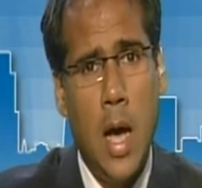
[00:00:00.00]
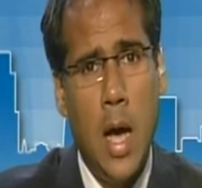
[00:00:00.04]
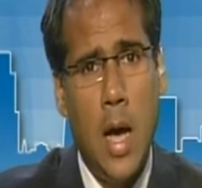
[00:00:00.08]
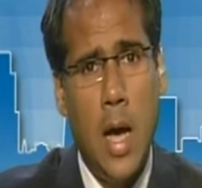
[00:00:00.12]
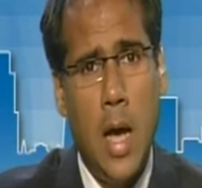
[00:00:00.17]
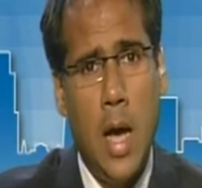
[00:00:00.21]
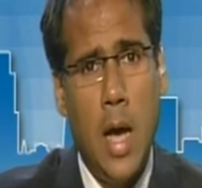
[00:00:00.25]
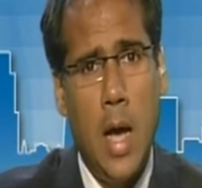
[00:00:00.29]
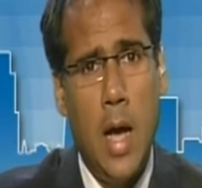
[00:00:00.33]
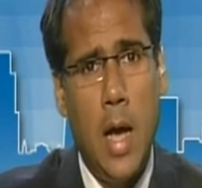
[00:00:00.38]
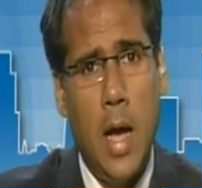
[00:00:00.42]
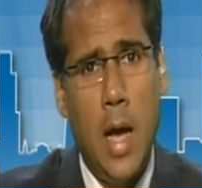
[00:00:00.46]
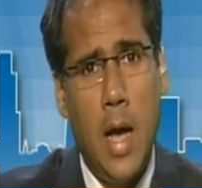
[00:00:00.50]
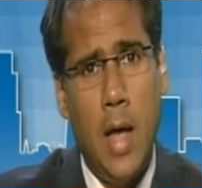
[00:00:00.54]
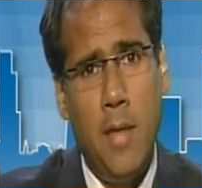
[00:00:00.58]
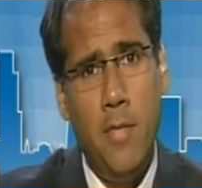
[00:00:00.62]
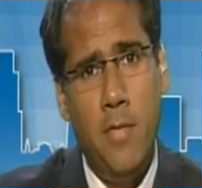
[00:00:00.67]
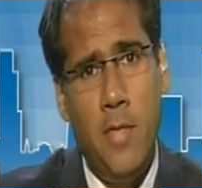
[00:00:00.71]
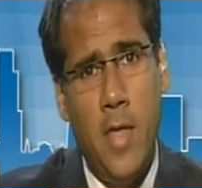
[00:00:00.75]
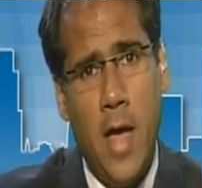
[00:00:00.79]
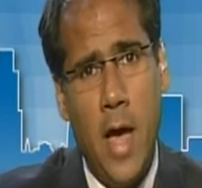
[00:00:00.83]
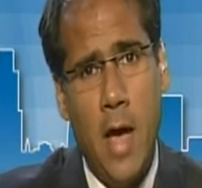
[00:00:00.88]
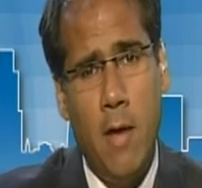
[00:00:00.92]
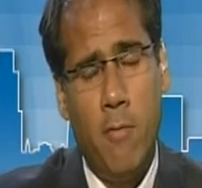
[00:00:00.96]

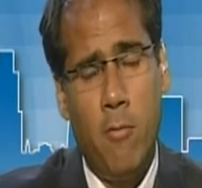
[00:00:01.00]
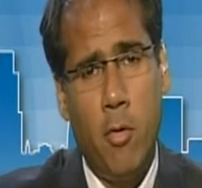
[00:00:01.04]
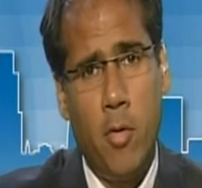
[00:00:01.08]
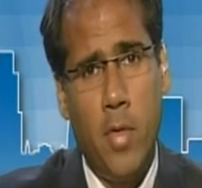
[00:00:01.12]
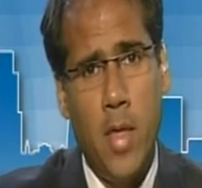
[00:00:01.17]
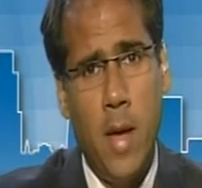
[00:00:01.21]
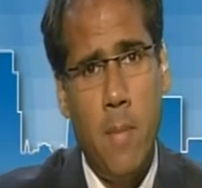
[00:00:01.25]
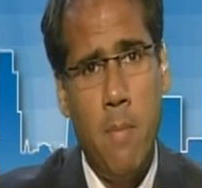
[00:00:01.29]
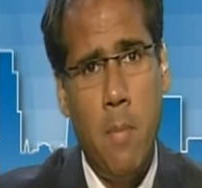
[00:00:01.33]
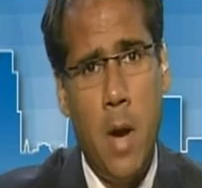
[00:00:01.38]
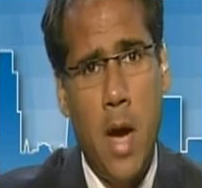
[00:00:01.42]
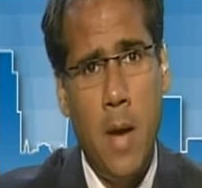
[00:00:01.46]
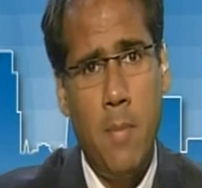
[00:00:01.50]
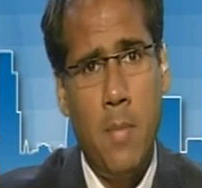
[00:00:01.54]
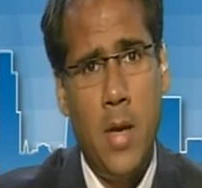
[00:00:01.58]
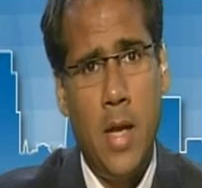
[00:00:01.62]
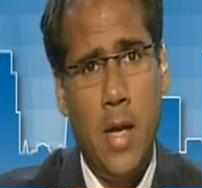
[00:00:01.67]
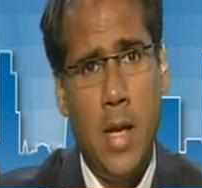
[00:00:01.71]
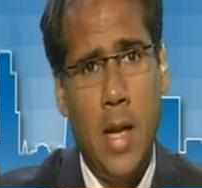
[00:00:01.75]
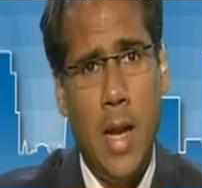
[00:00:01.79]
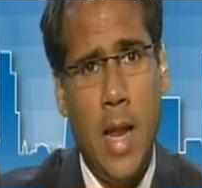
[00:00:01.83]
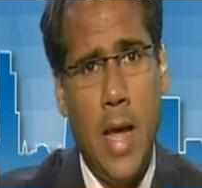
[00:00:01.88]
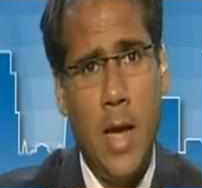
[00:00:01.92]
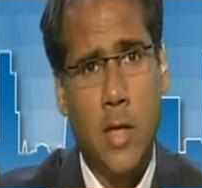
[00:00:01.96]
and therefore there might be
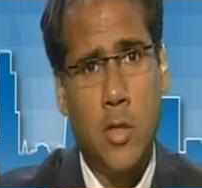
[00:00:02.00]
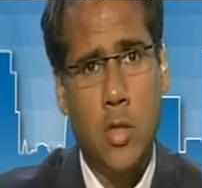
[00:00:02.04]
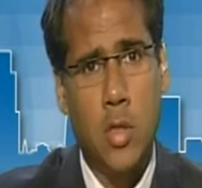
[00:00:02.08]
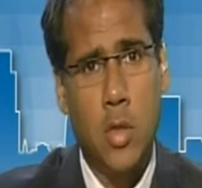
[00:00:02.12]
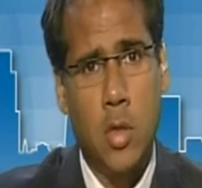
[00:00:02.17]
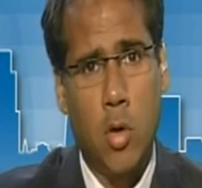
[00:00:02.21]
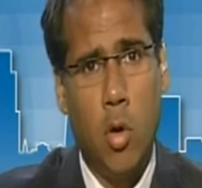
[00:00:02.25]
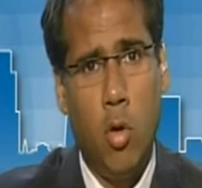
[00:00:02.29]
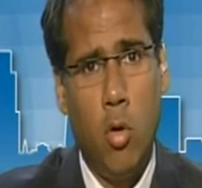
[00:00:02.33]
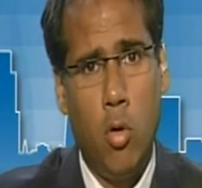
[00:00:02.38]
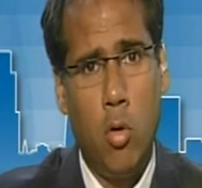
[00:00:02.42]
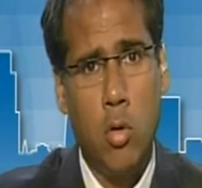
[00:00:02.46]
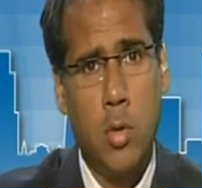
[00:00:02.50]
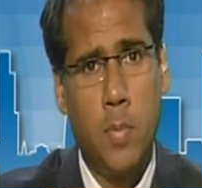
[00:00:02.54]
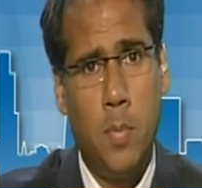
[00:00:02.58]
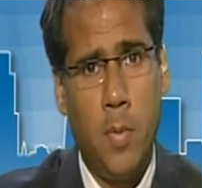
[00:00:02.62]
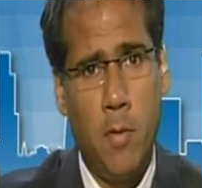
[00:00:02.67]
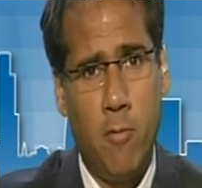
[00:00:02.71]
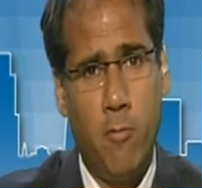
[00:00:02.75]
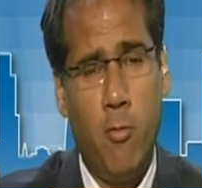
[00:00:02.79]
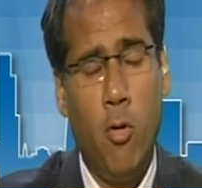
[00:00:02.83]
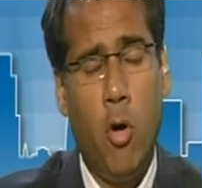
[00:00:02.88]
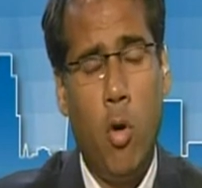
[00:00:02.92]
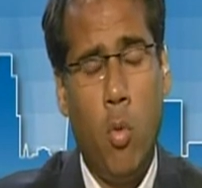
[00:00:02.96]
an election called
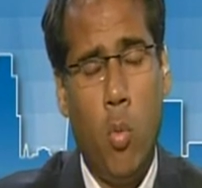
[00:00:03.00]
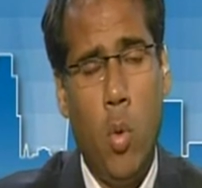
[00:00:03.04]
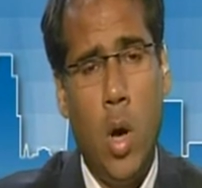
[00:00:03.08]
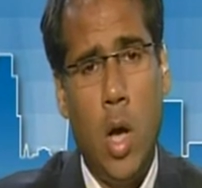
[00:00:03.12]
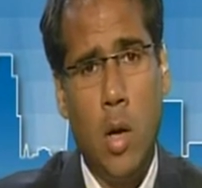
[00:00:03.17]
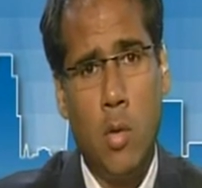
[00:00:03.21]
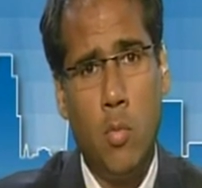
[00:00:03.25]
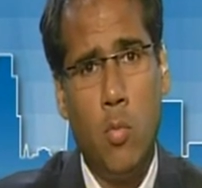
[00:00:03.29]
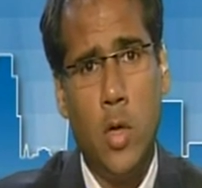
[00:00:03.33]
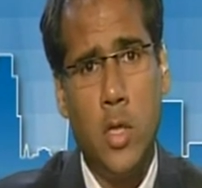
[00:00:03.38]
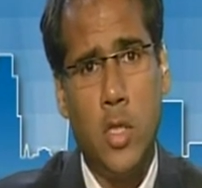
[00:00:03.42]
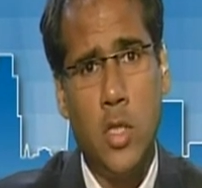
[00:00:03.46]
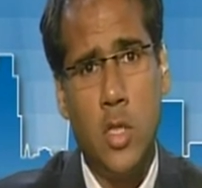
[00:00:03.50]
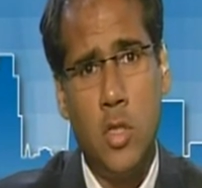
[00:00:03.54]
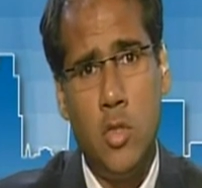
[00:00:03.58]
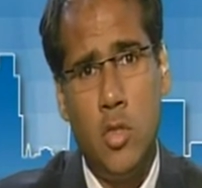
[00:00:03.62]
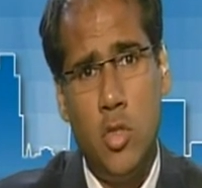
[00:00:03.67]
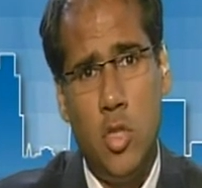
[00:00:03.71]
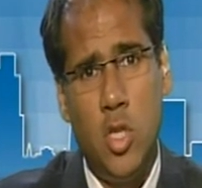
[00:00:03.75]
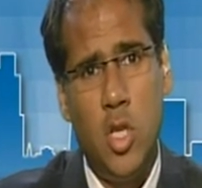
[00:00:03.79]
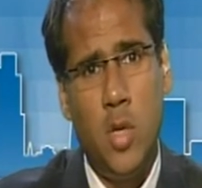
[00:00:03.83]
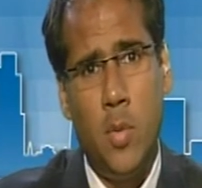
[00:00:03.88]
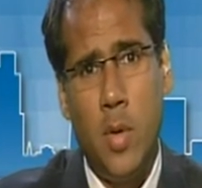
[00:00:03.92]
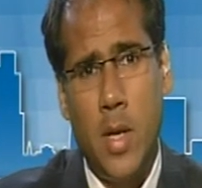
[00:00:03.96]
before one which is
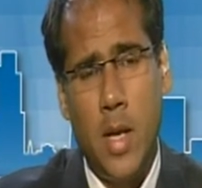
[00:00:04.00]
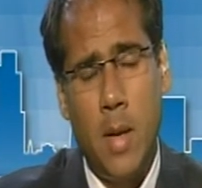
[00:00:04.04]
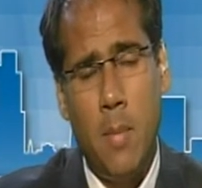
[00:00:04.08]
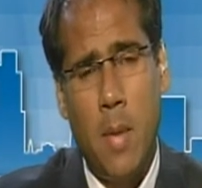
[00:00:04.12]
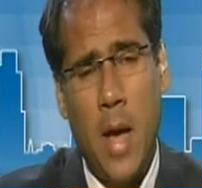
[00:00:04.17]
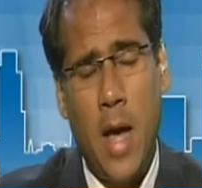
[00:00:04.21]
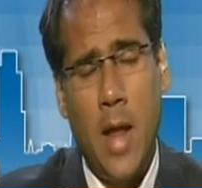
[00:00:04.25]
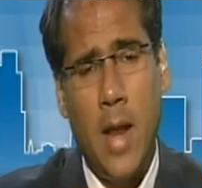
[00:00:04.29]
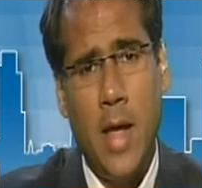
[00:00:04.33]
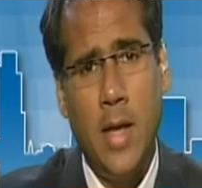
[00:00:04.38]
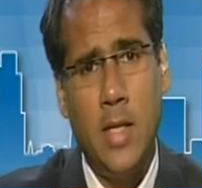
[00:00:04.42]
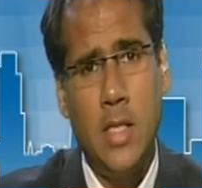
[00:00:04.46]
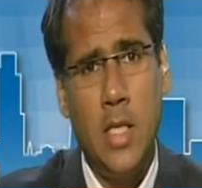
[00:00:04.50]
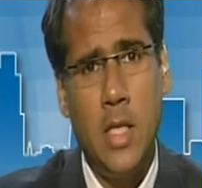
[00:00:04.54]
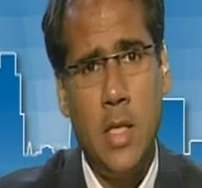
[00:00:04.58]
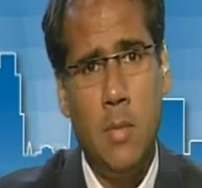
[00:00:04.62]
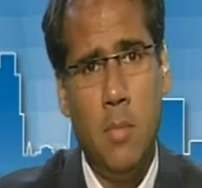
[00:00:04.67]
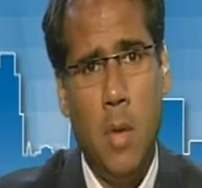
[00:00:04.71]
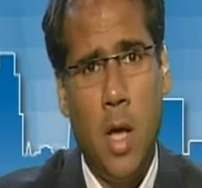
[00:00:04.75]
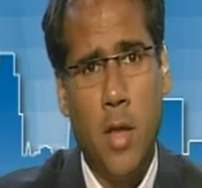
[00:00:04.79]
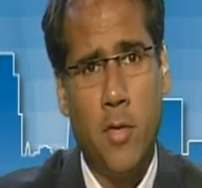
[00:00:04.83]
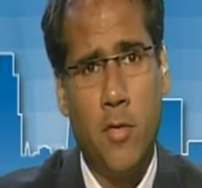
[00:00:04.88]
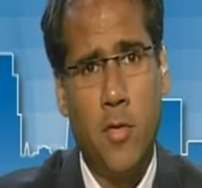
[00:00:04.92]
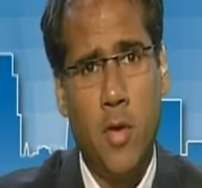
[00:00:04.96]
due in about
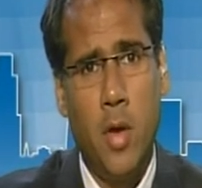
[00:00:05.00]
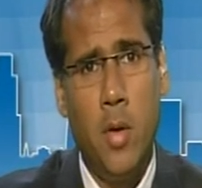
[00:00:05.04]
18 months.